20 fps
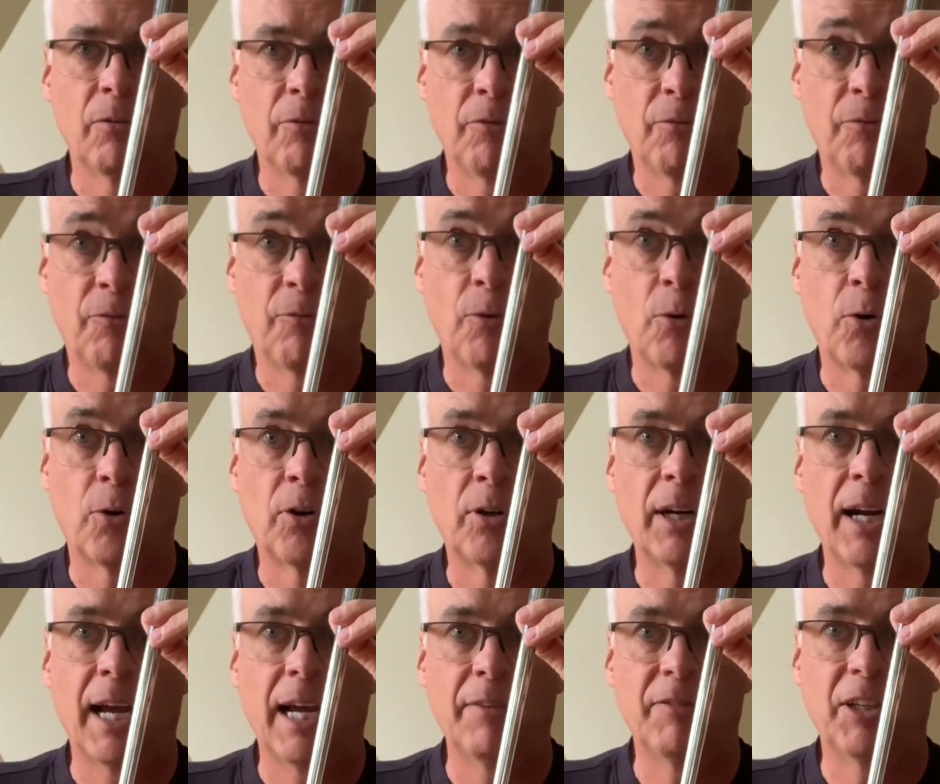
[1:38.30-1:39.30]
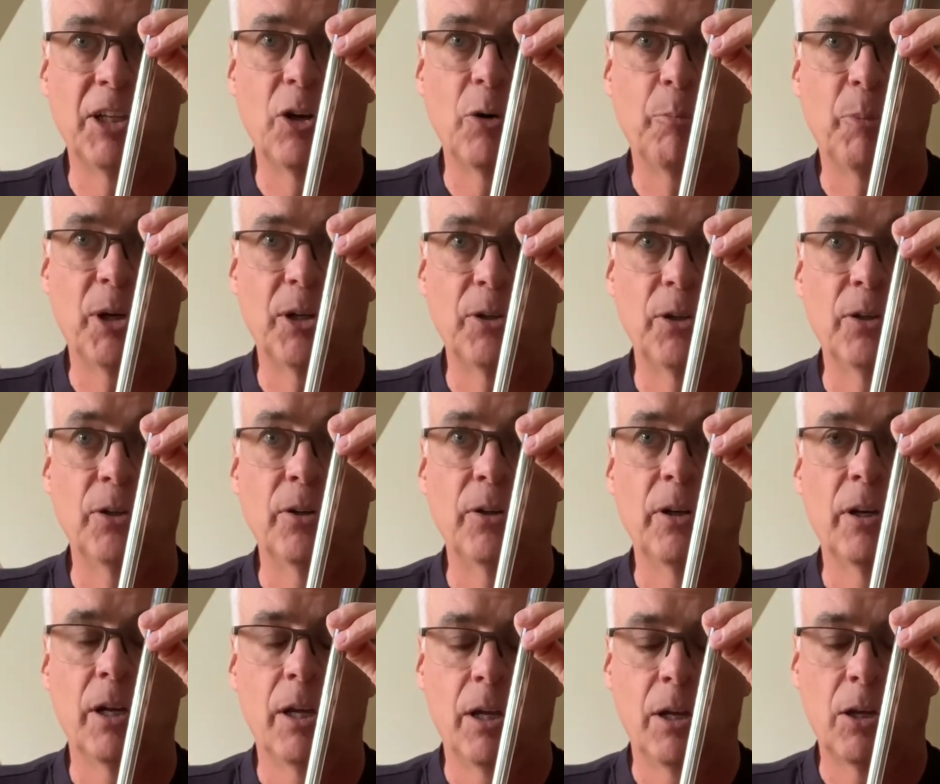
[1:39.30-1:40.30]
for having our putter
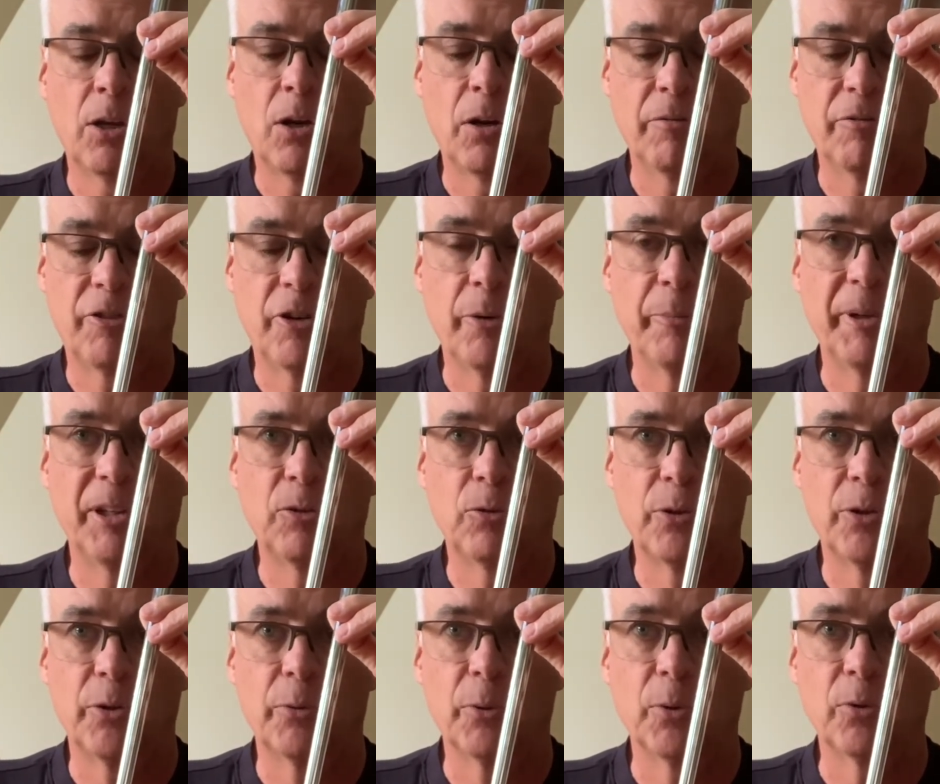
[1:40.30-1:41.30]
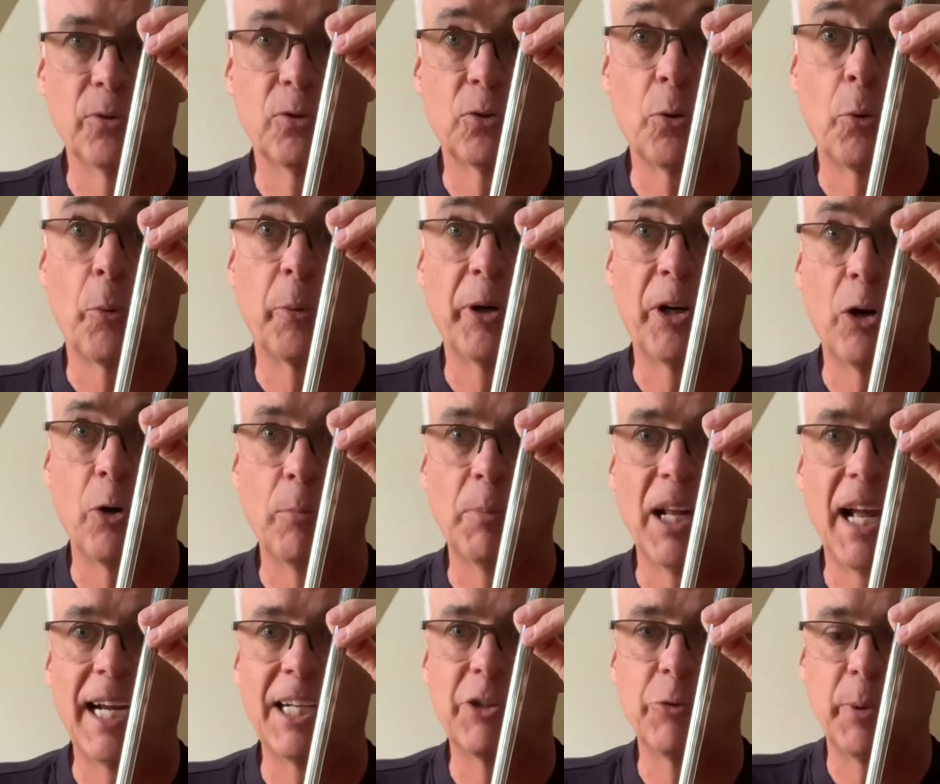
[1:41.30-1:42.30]
conforming to the rules. So we're
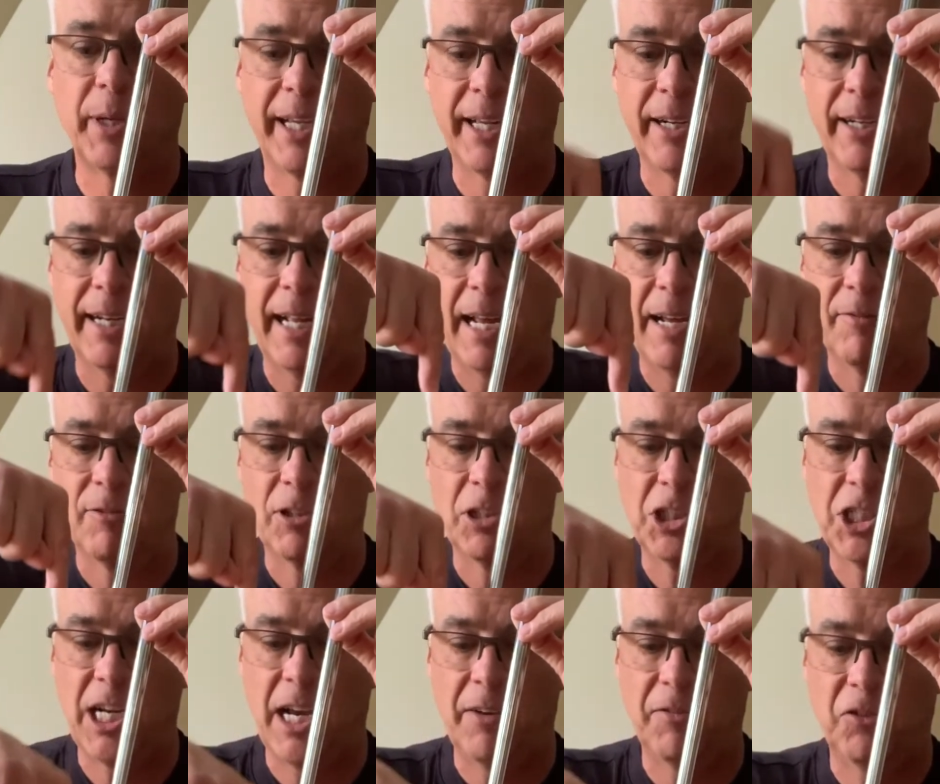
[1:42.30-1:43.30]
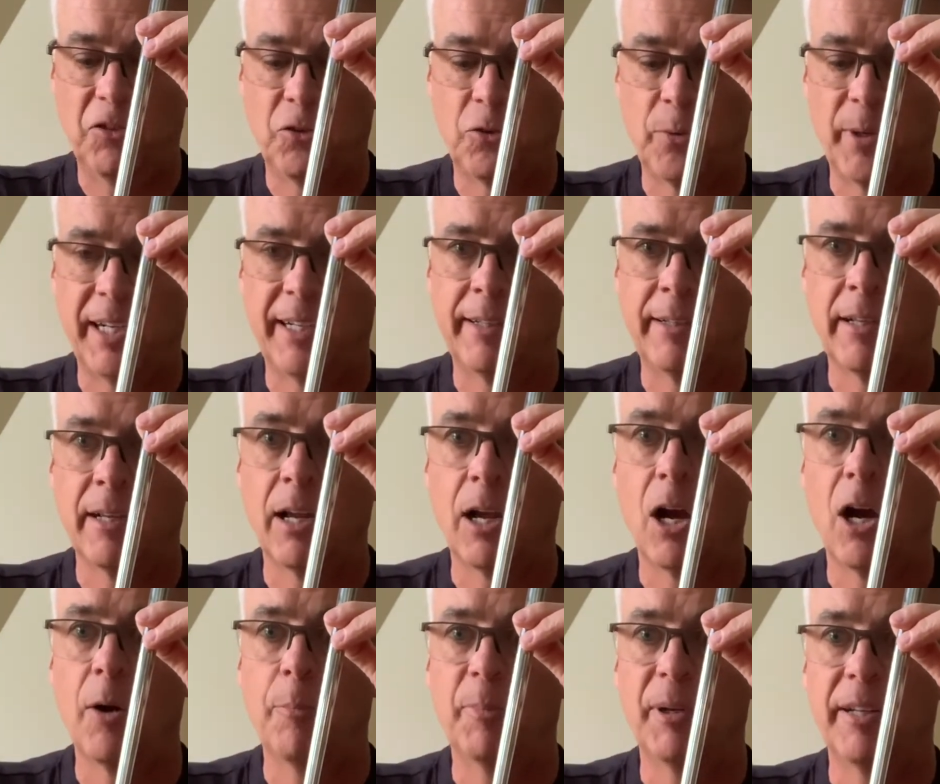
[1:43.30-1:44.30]
obliged. We cannot have a shaft straight
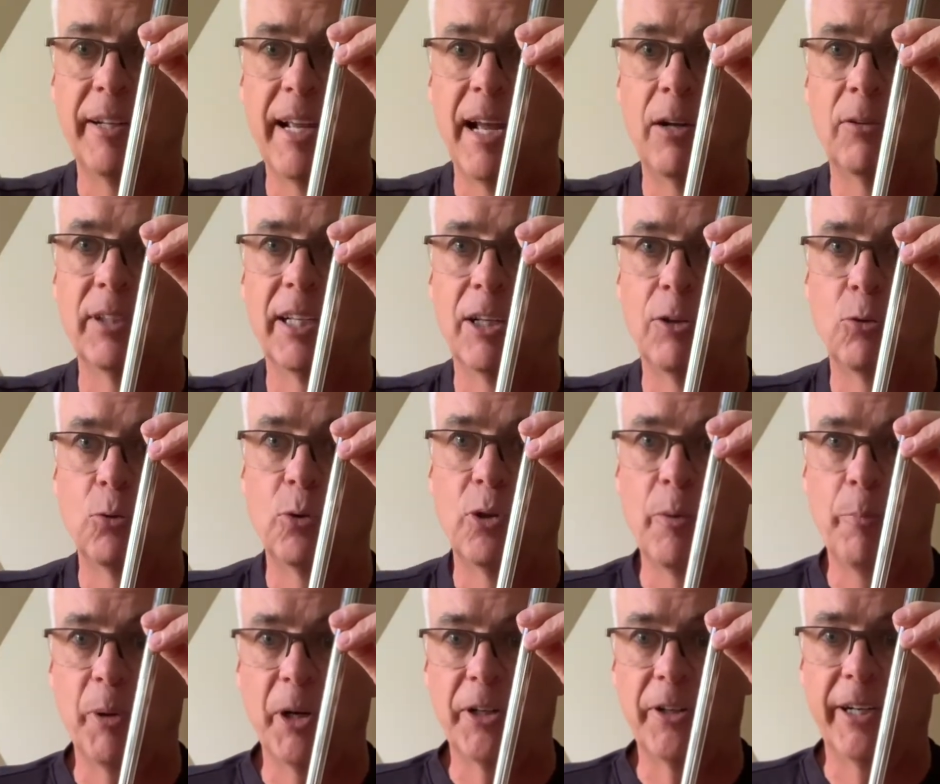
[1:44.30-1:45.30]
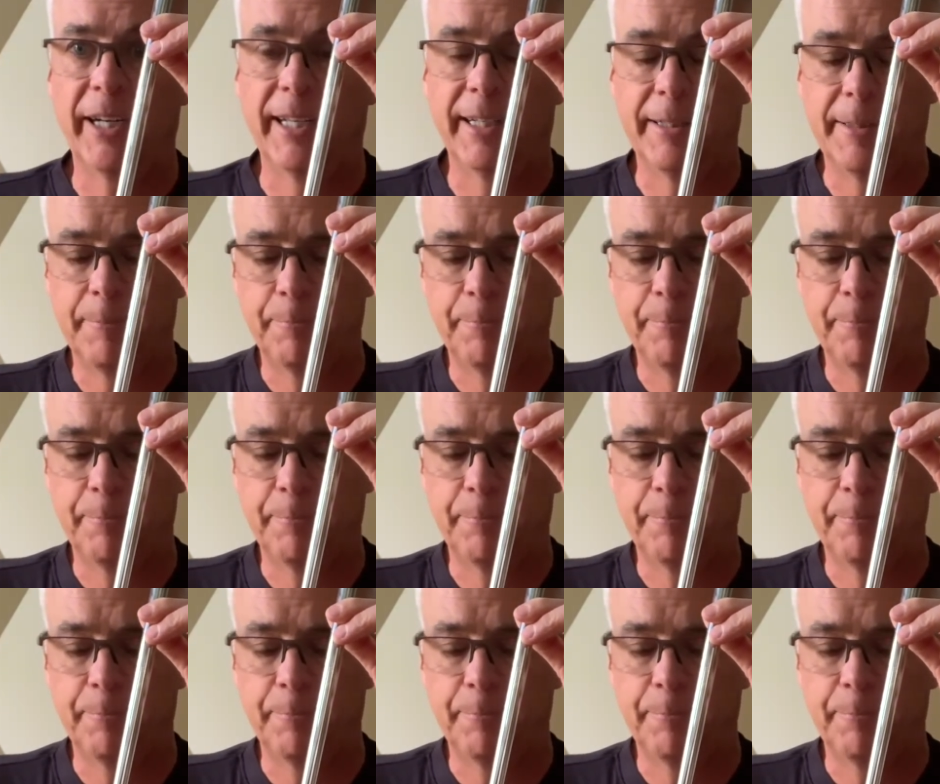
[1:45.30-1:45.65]
up and down into the putter head.